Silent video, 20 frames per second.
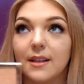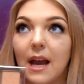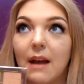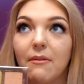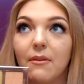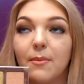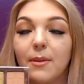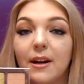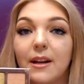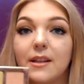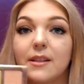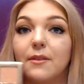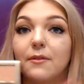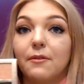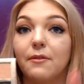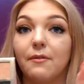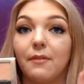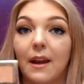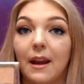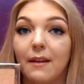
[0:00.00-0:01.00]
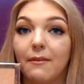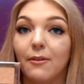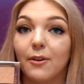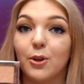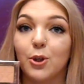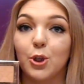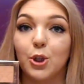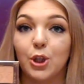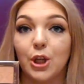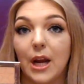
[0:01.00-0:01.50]
everybody's favorite
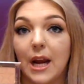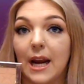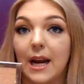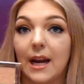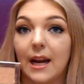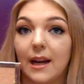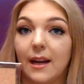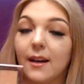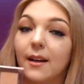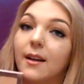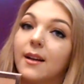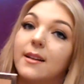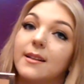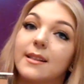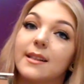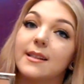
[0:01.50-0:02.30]
shade because